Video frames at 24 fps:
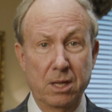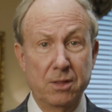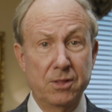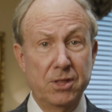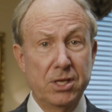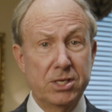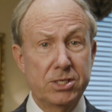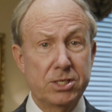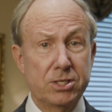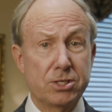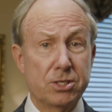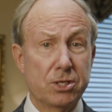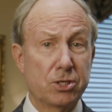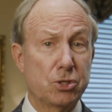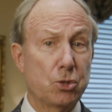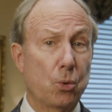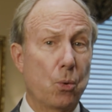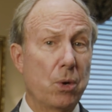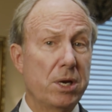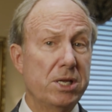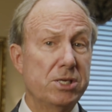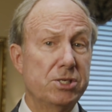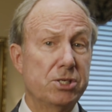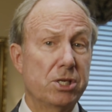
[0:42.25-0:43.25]
This is the
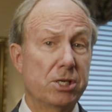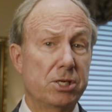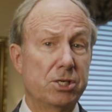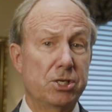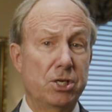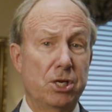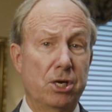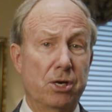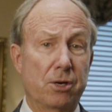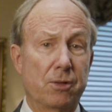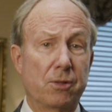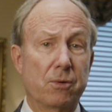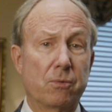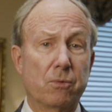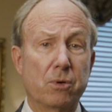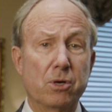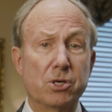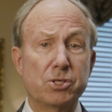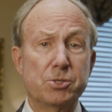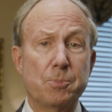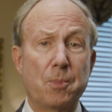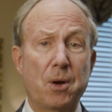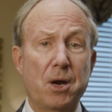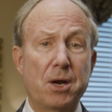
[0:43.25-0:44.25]
26th year that
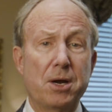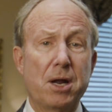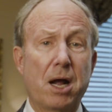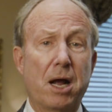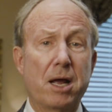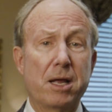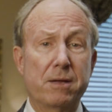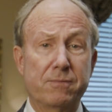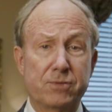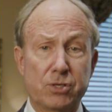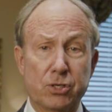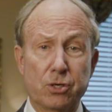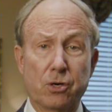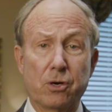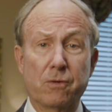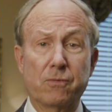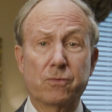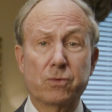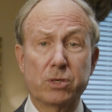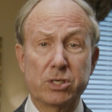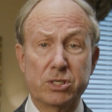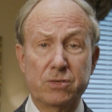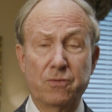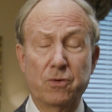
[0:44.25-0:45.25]
Rosemary and I have
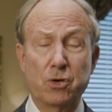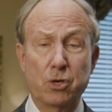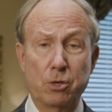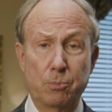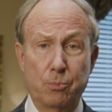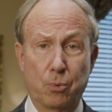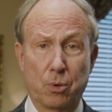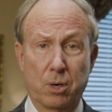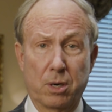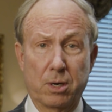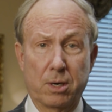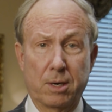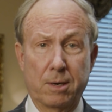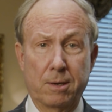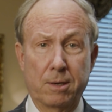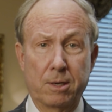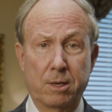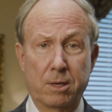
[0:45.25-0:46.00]
served Christopher Newport.